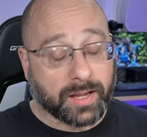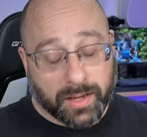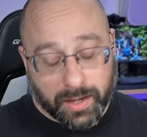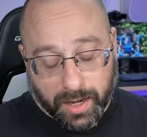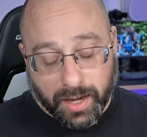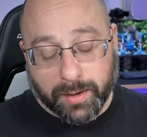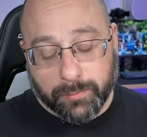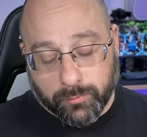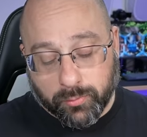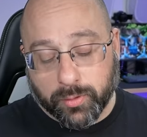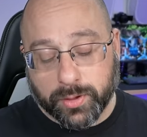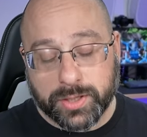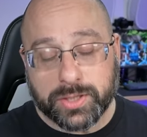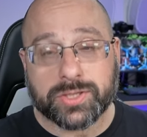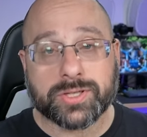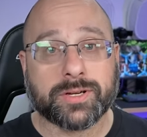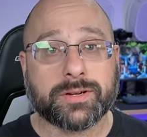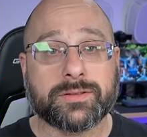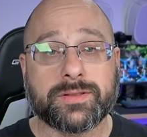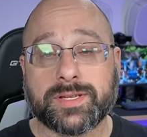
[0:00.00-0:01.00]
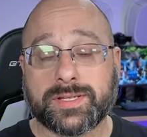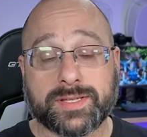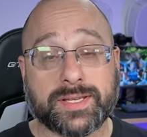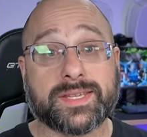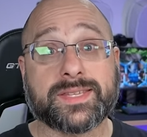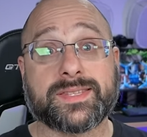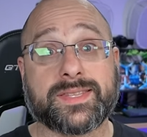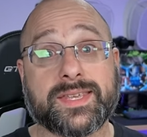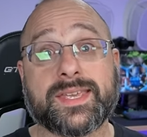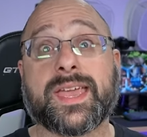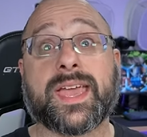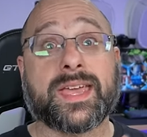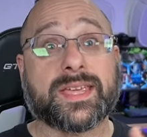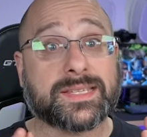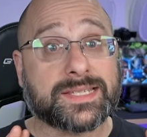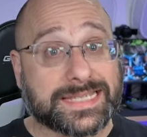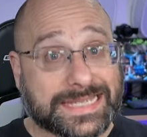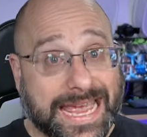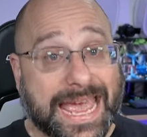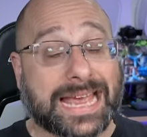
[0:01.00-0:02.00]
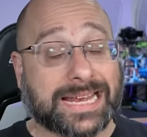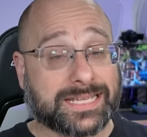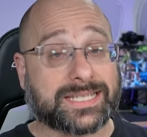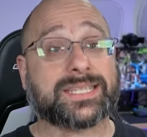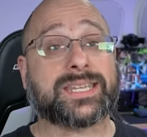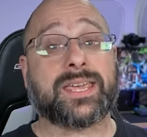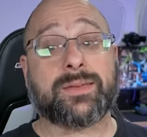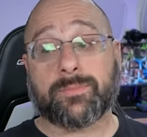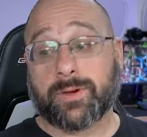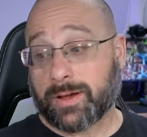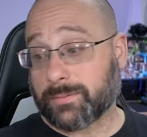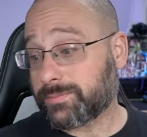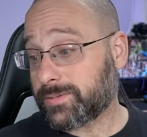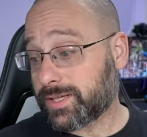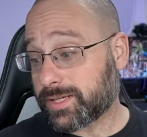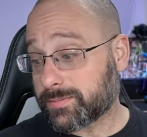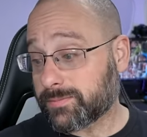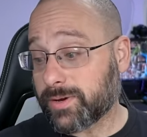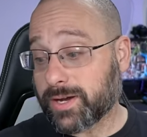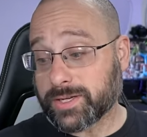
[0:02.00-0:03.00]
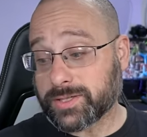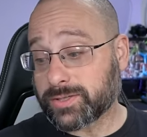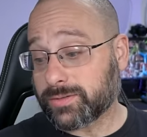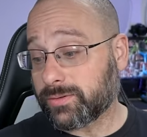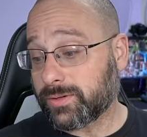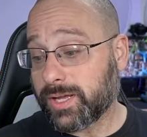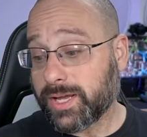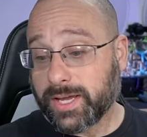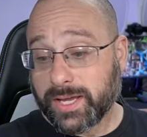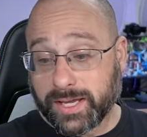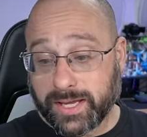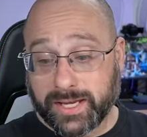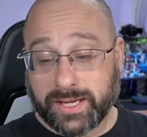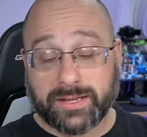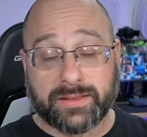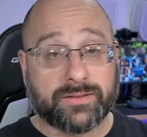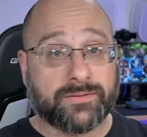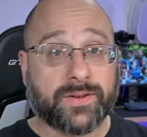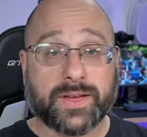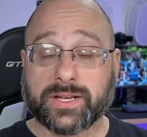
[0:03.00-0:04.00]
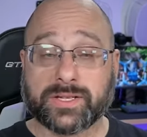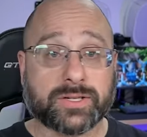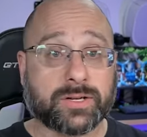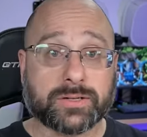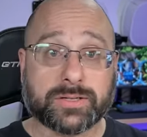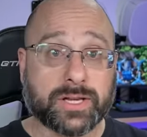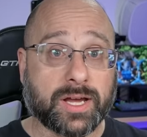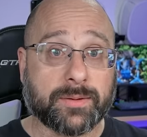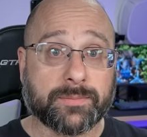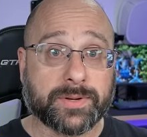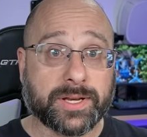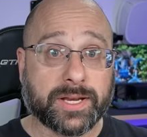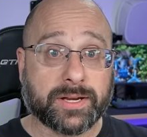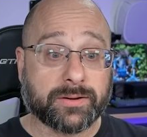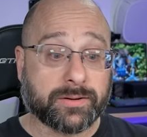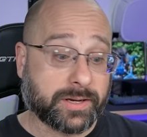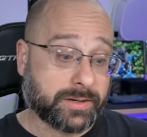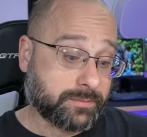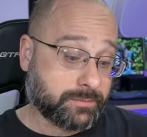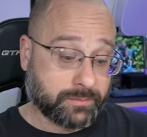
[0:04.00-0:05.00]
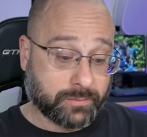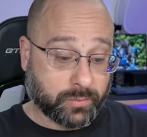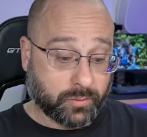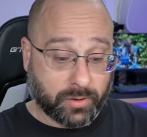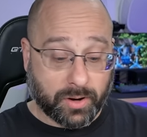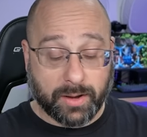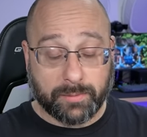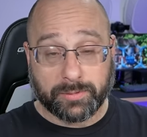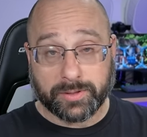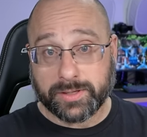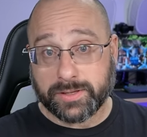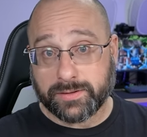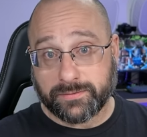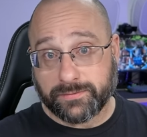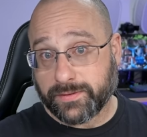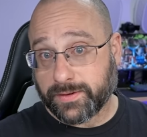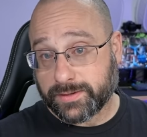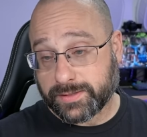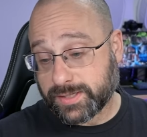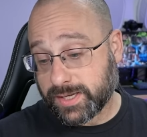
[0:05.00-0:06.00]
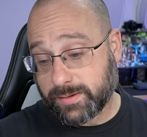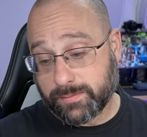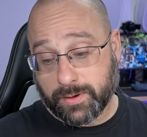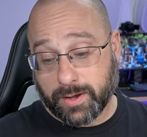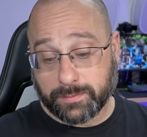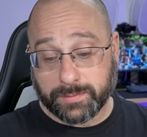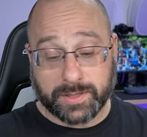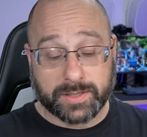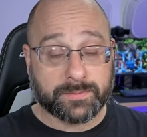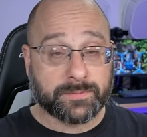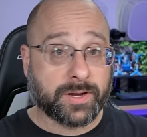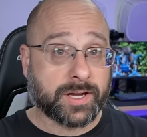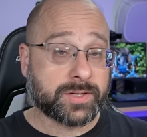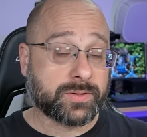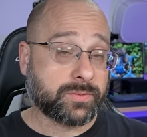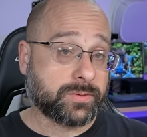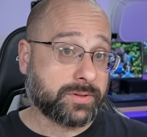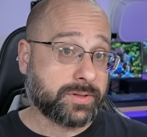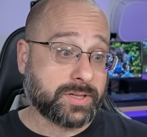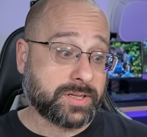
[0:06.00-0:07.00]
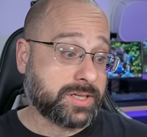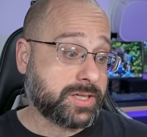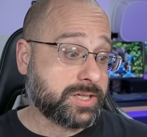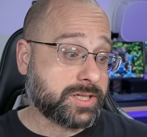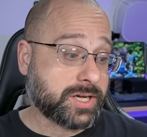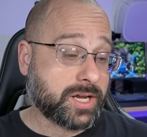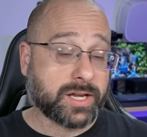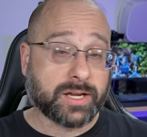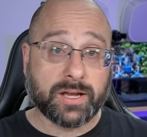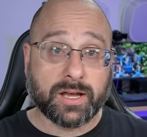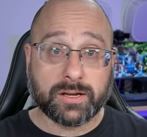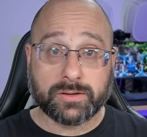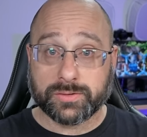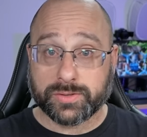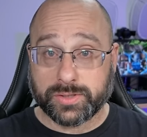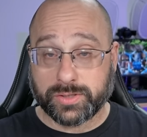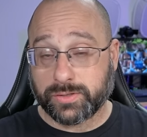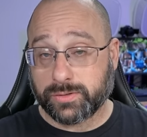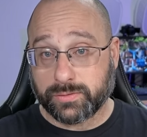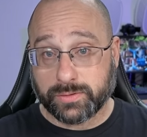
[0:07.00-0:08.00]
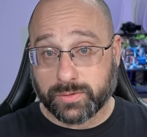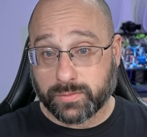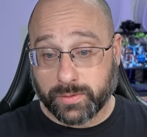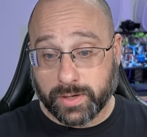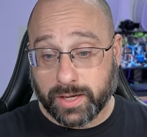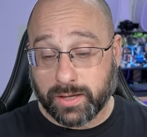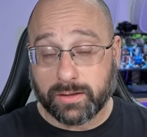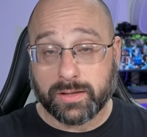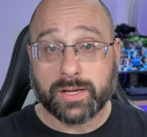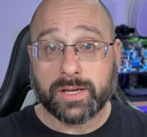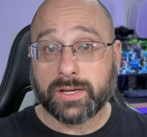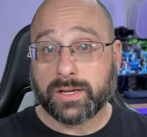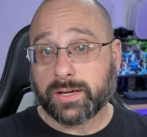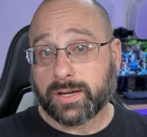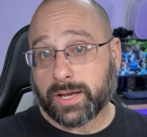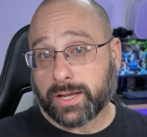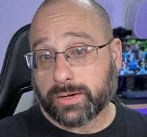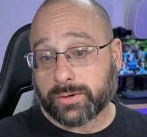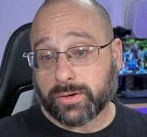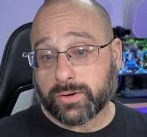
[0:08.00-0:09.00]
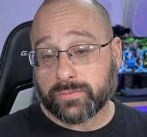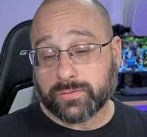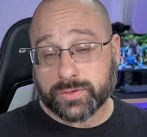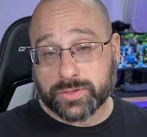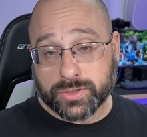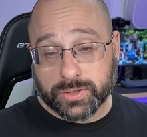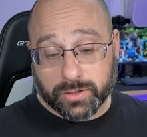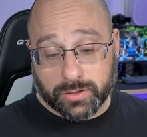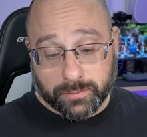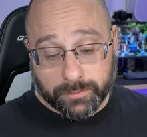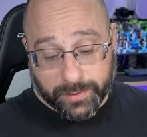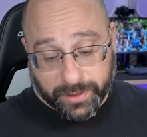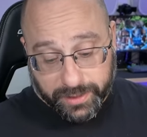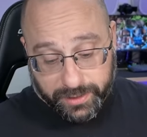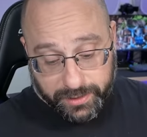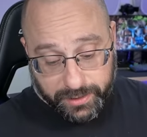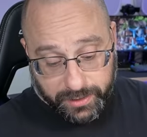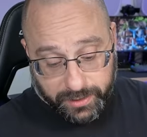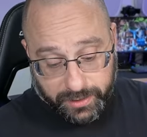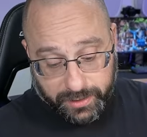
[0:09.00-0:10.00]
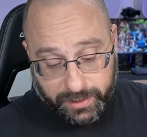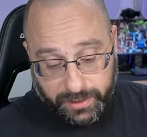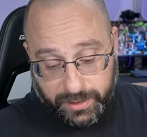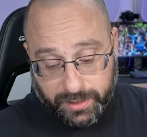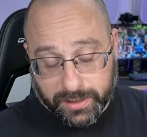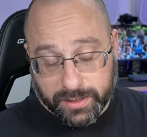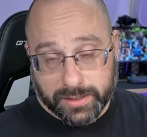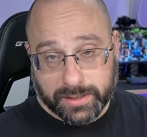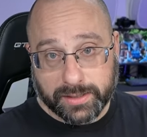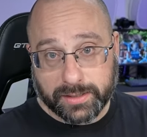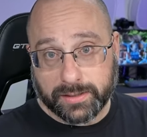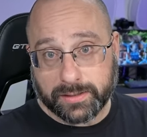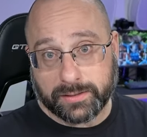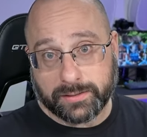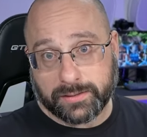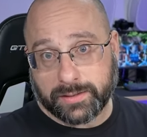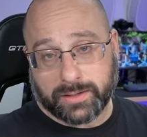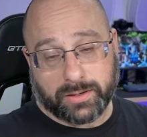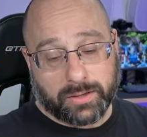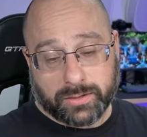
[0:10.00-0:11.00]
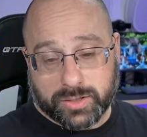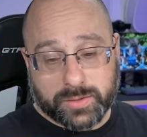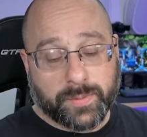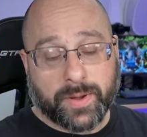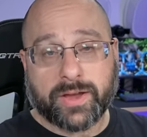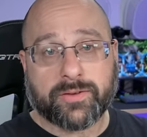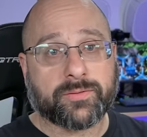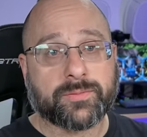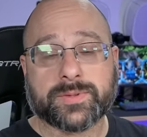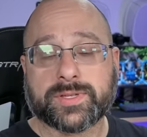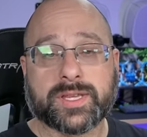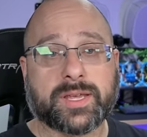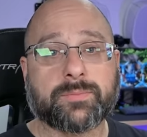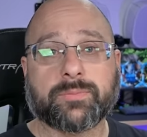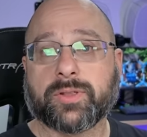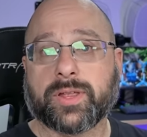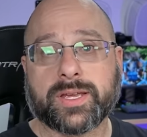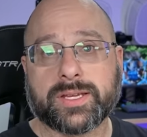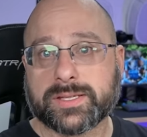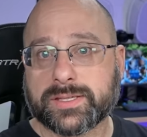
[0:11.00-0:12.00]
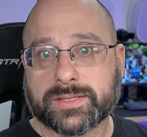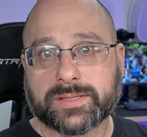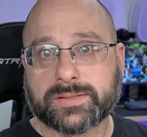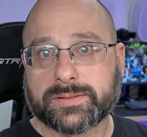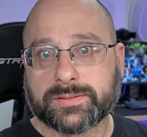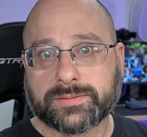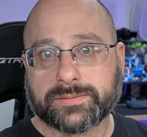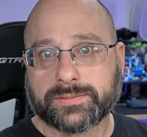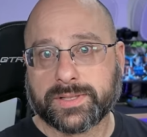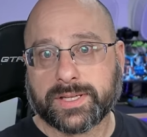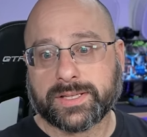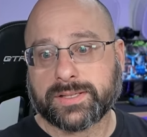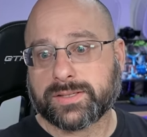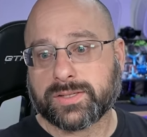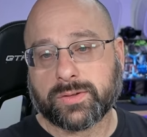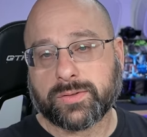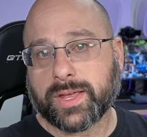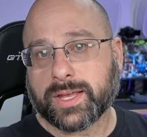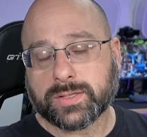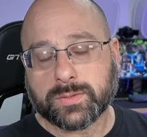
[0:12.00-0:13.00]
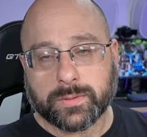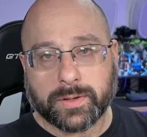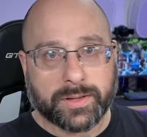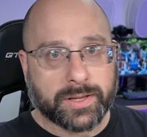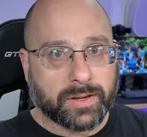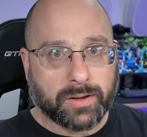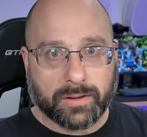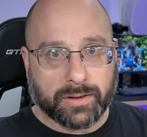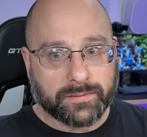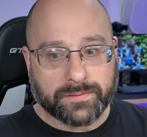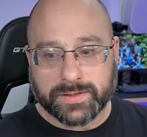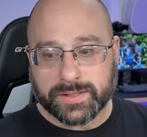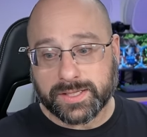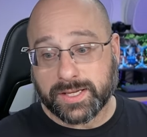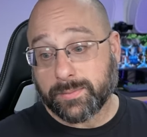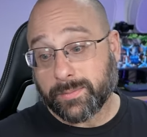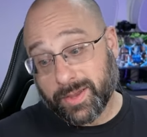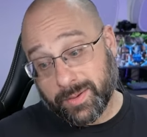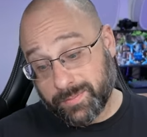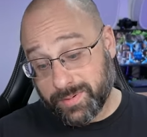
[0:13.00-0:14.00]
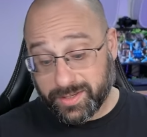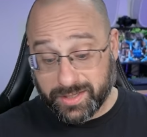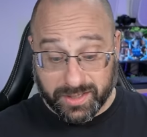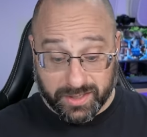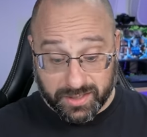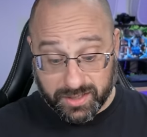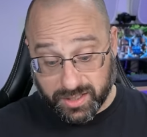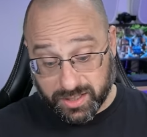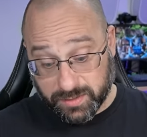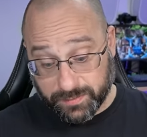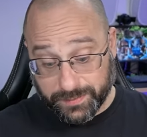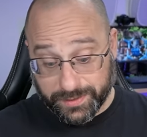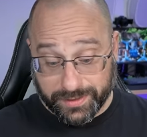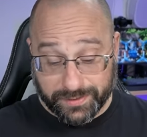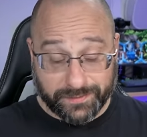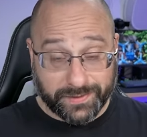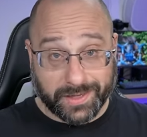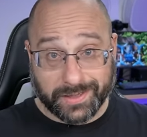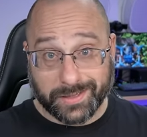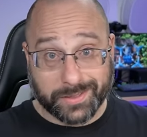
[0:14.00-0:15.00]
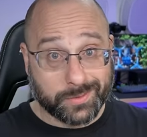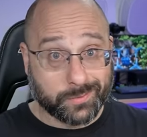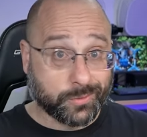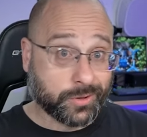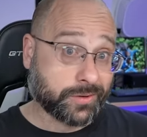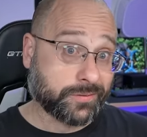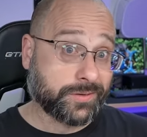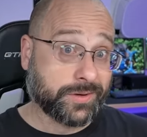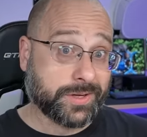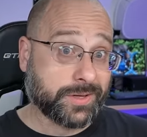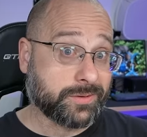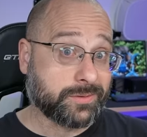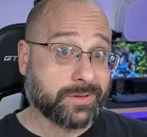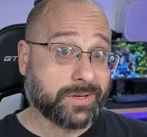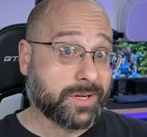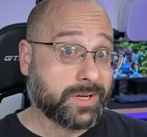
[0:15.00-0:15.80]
I'm pretty sure this is the exact same optics module in the Fat Shark Dominator, and probably the same optics module in the DJI Goggles 2 as well. I don't know for sure, but they all just buy it from the same place, and so that's why they all have the same IPD adjustment. If that doesn't work for you,